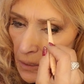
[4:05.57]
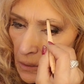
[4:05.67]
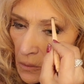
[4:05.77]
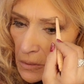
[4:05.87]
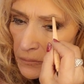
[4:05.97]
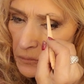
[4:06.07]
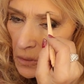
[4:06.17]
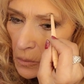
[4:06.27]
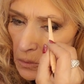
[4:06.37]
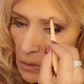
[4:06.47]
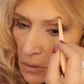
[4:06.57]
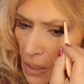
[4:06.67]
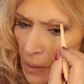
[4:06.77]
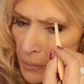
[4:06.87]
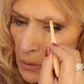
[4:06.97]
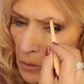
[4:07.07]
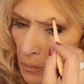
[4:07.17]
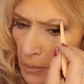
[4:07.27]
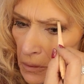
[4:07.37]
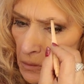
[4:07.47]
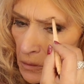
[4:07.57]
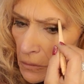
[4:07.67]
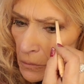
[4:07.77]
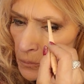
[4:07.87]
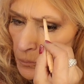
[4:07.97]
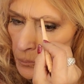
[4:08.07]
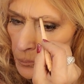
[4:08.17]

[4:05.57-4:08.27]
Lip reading: Now let's go at the top a little bit too.